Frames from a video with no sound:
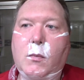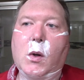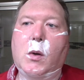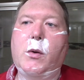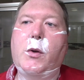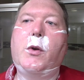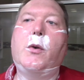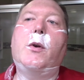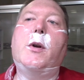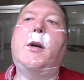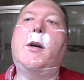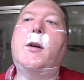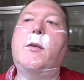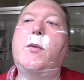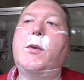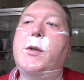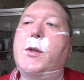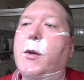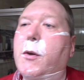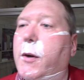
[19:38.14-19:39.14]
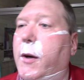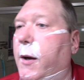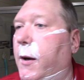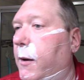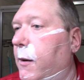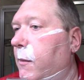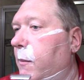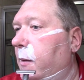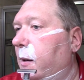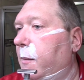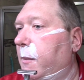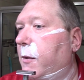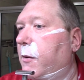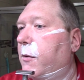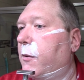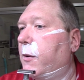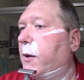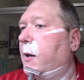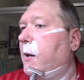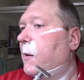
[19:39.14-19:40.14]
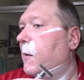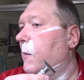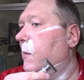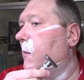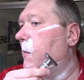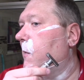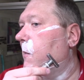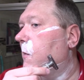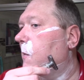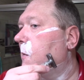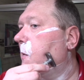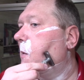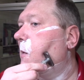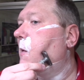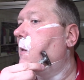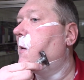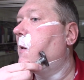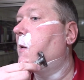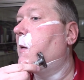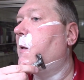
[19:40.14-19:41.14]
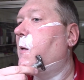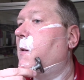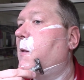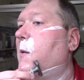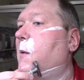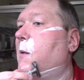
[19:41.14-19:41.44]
2.5 was okay. Maybe 3. If